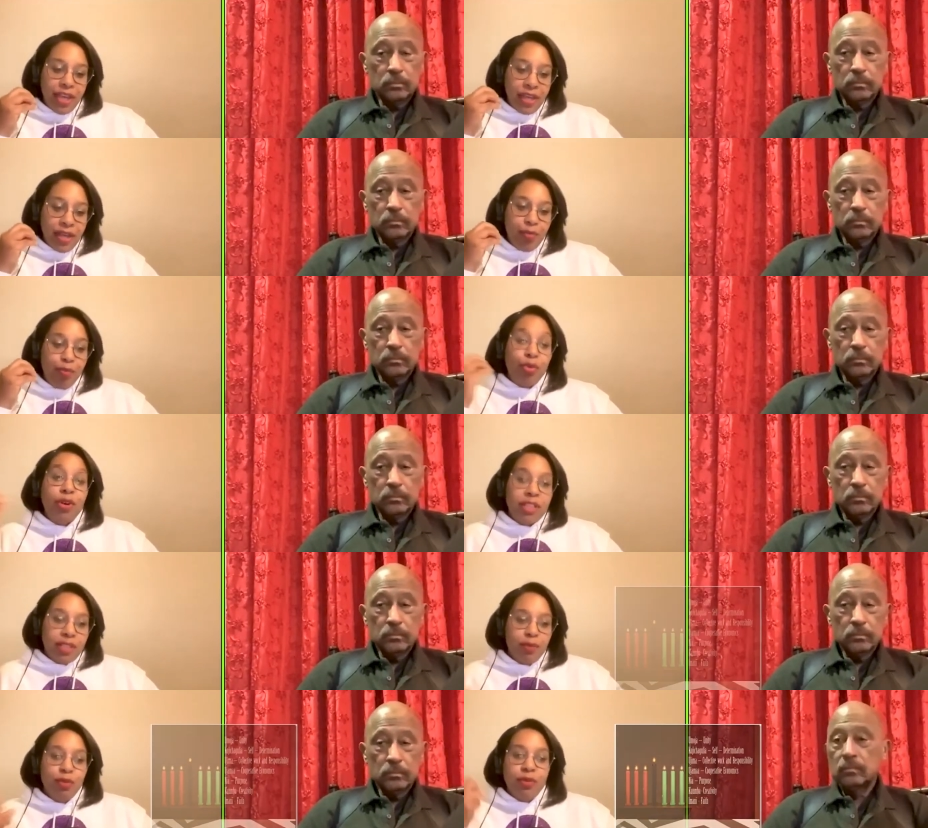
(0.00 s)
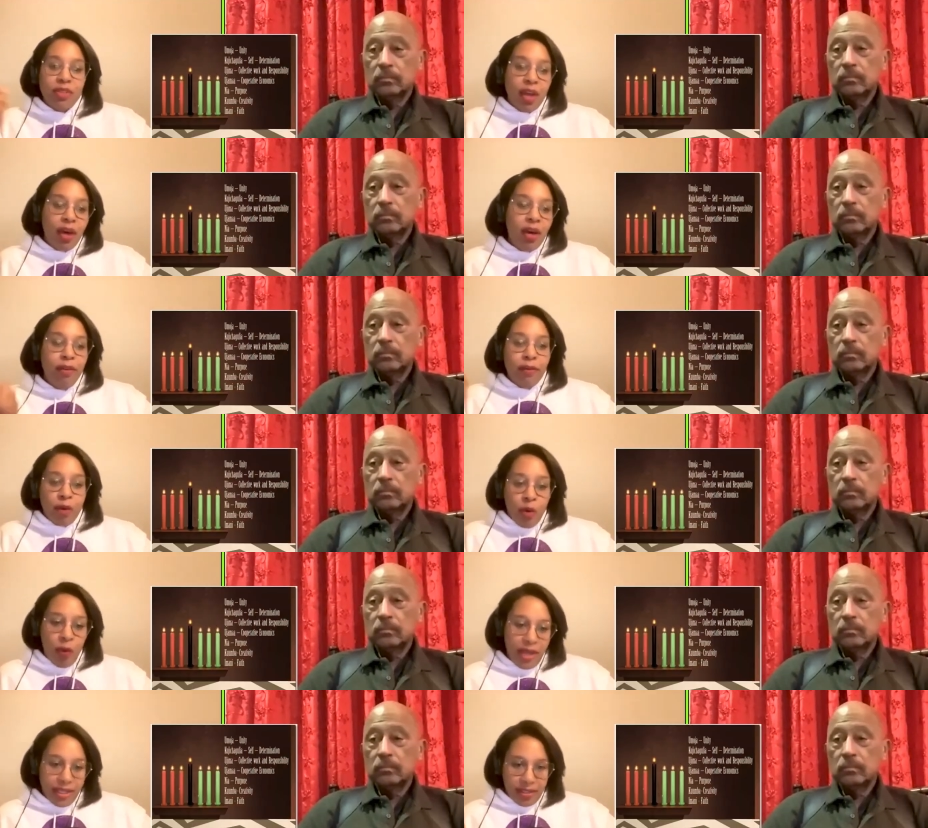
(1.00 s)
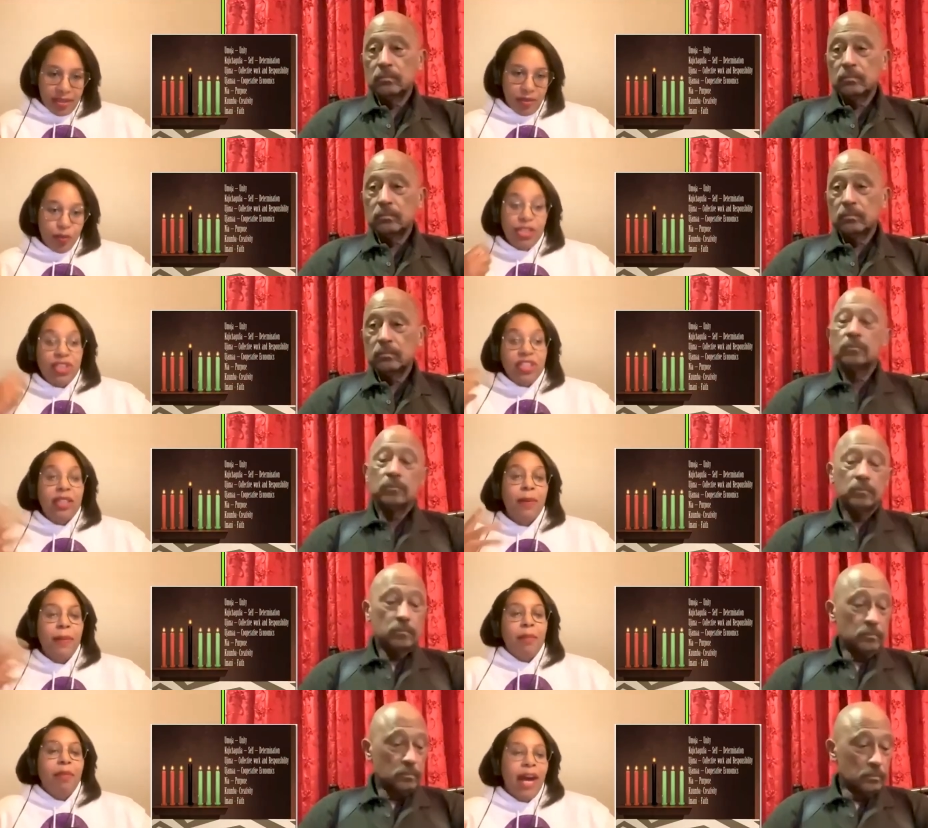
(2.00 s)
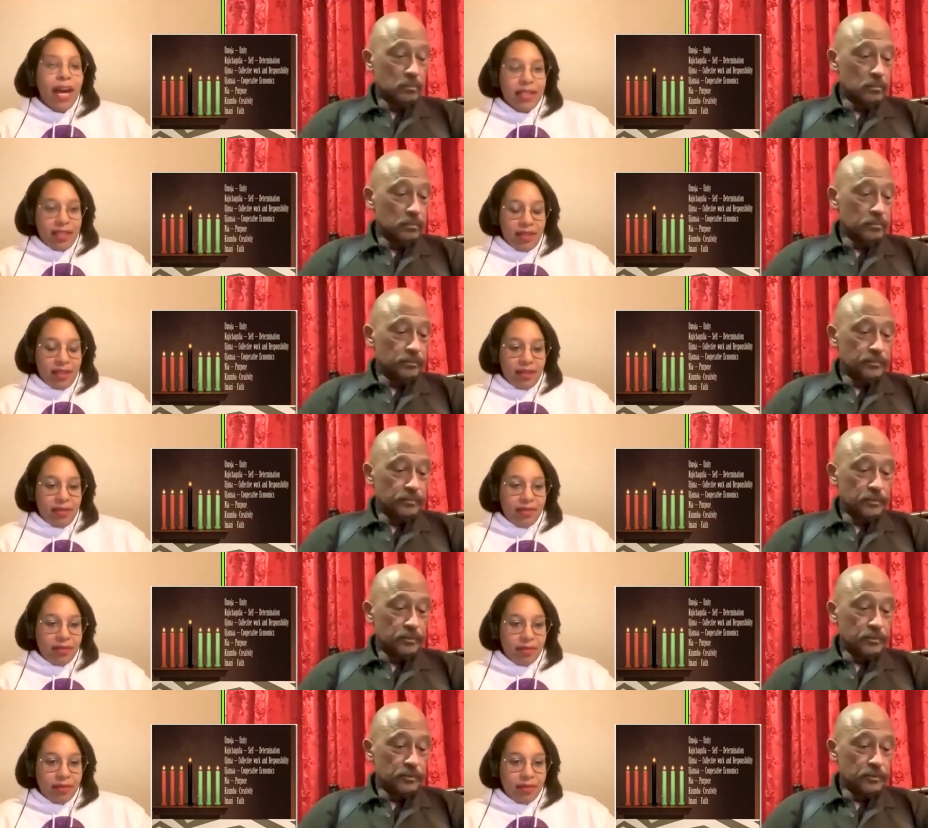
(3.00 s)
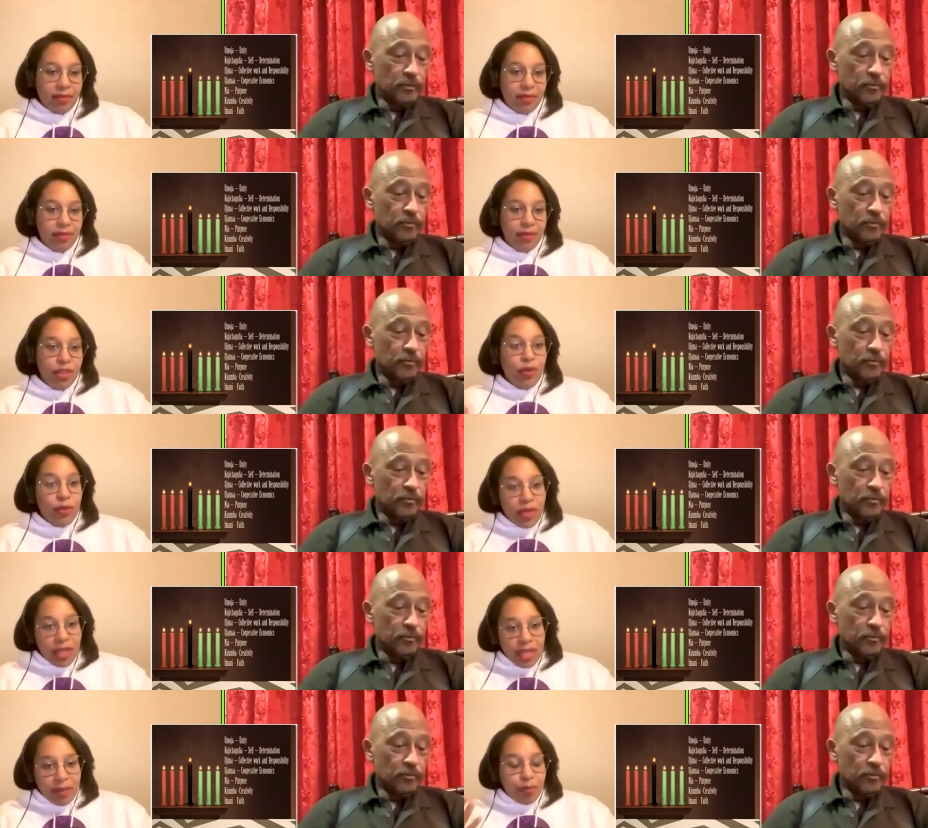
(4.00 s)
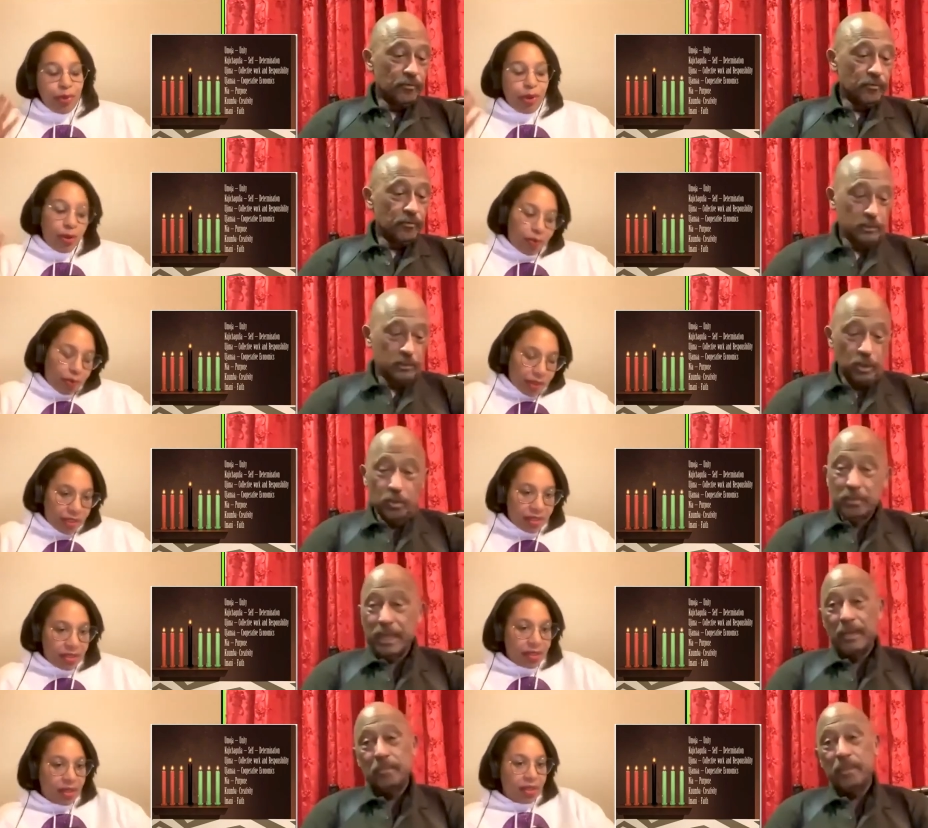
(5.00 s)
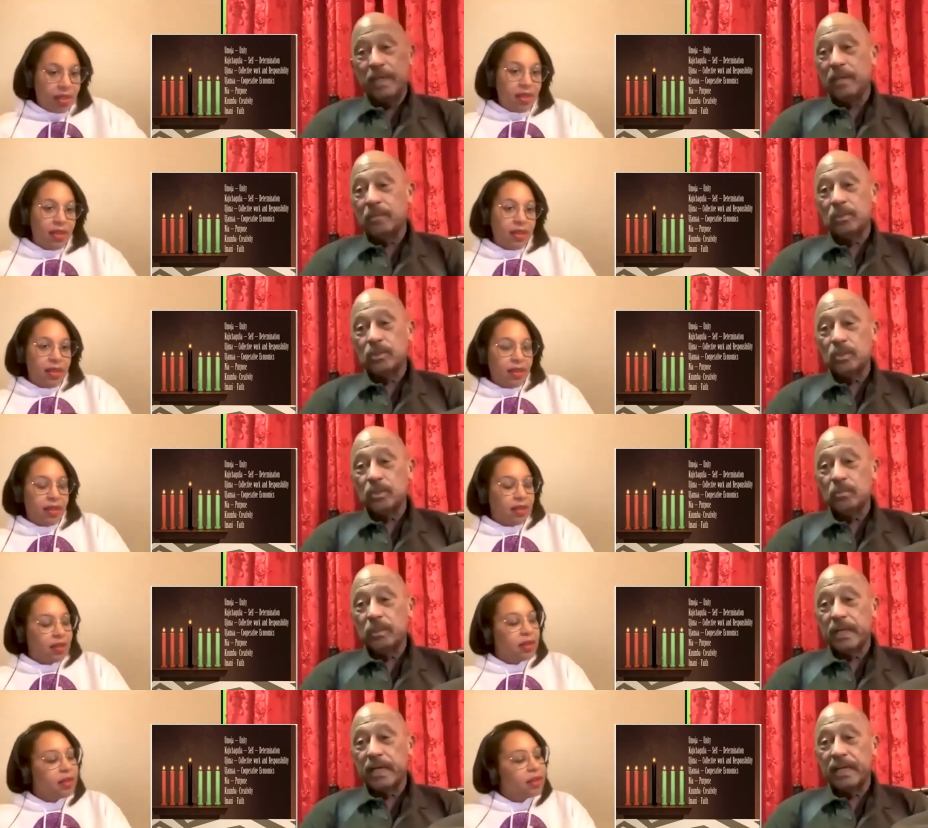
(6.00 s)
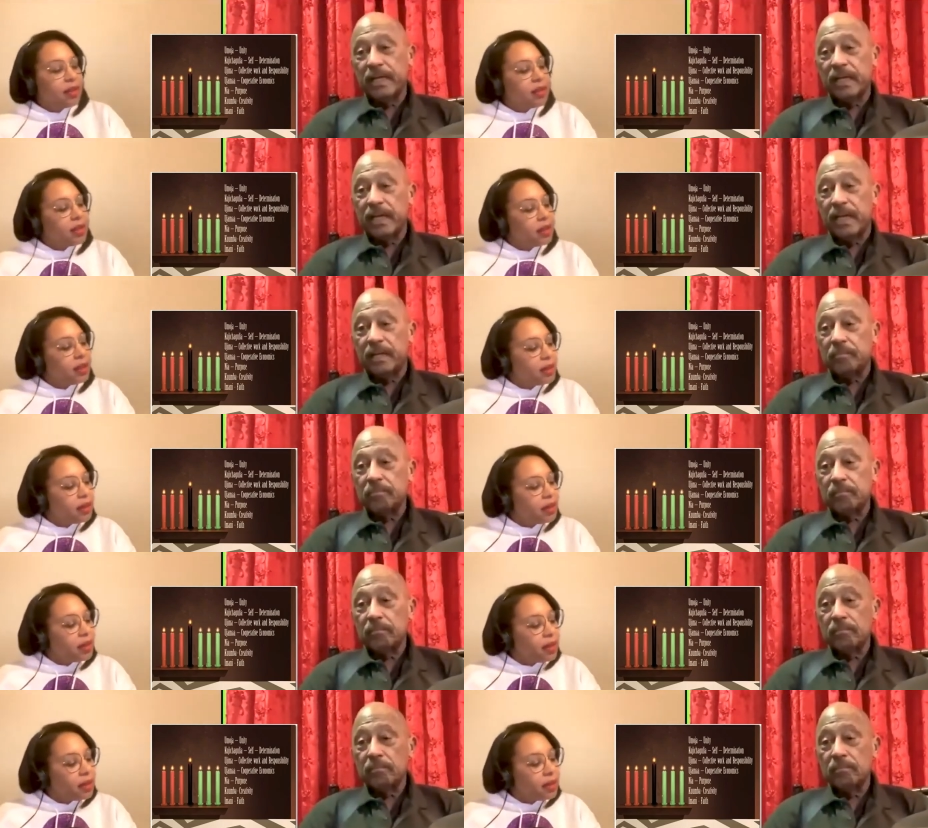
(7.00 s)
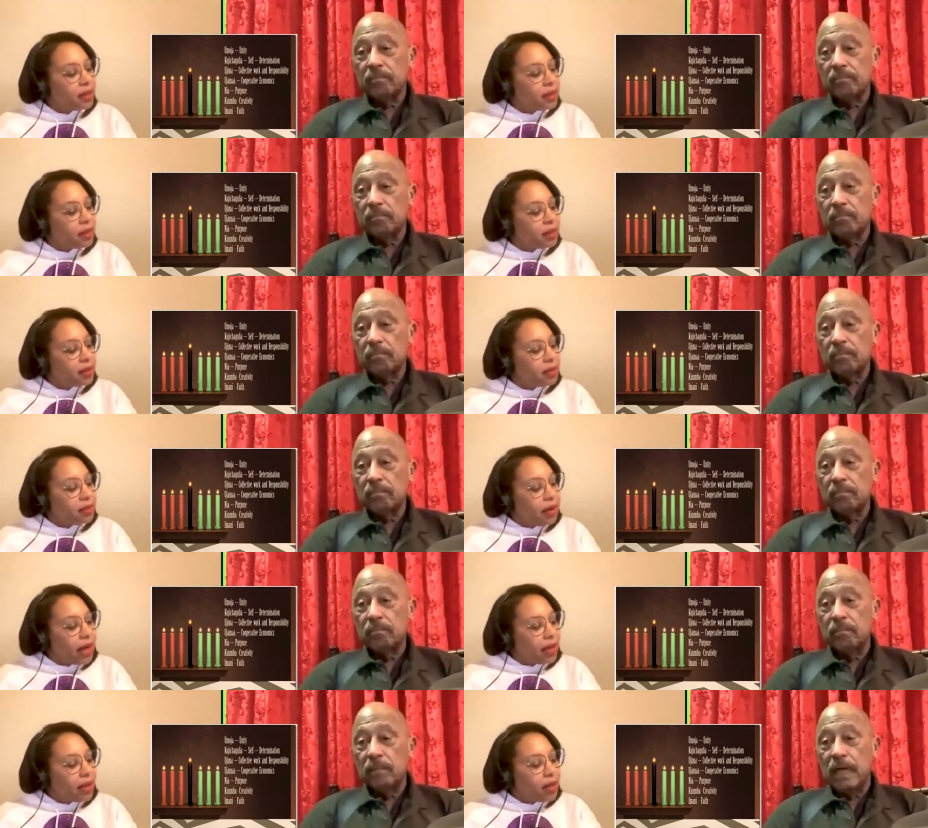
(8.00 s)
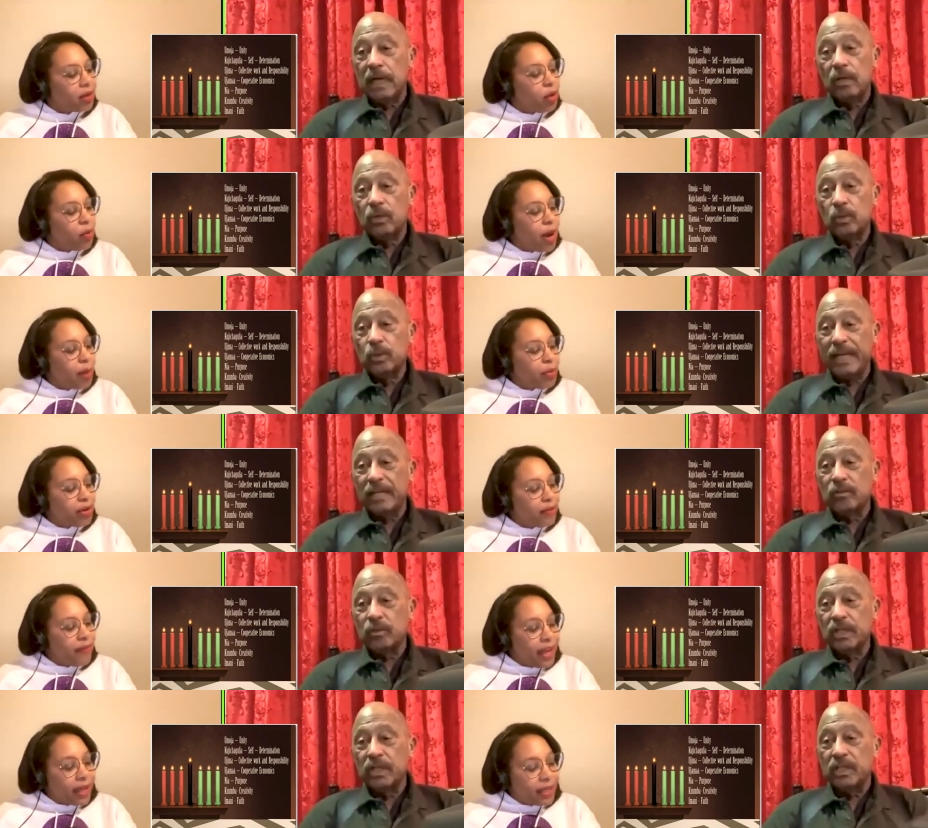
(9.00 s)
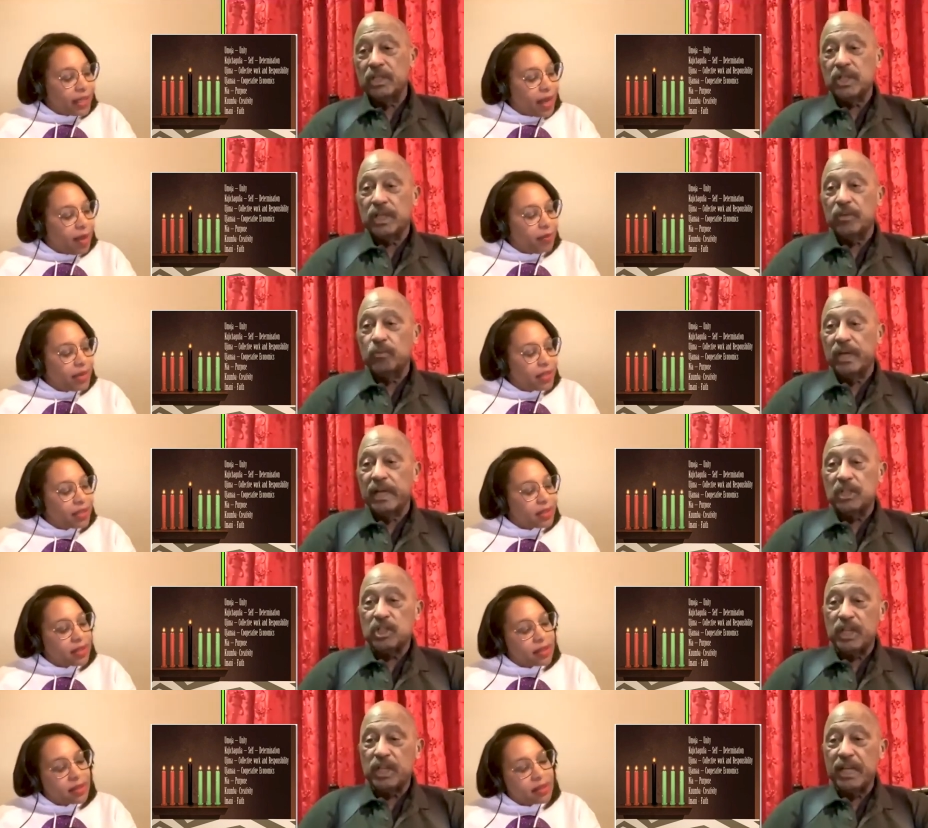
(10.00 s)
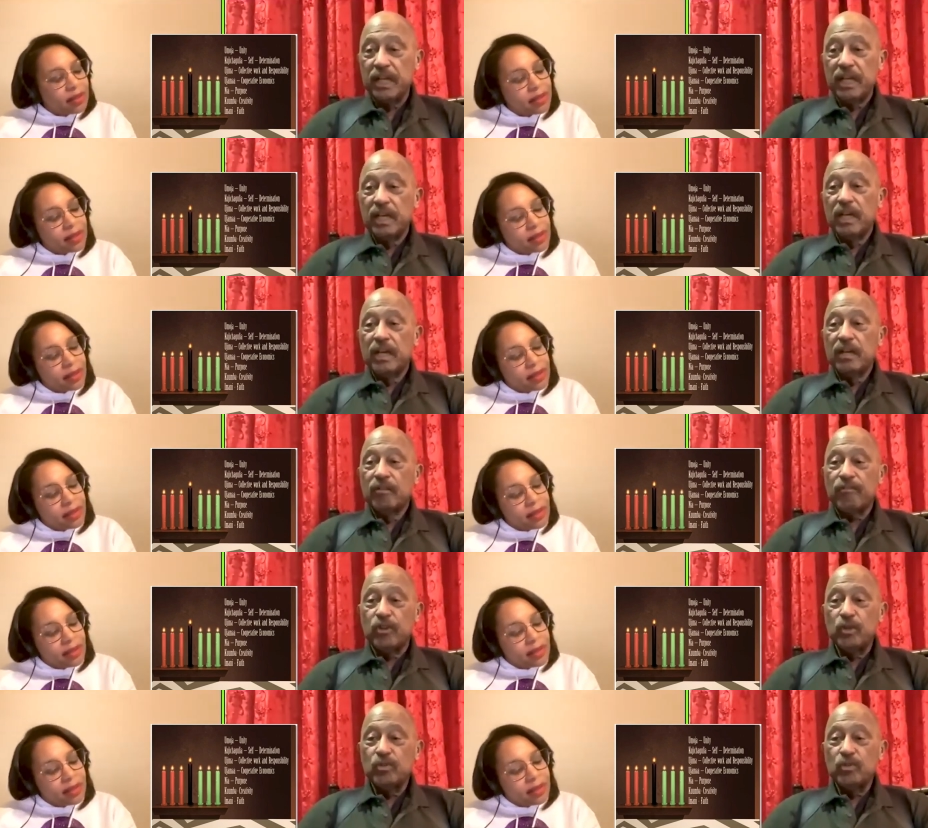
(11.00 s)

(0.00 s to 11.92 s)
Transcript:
Speaker 1: the principles of Kwanzaa, which is something positive, unity, purpose.
Speaker 2: You might be able to, but I can't.
Speaker 1: Right. I hold that rubbish. I say,
Speaker 2: fruit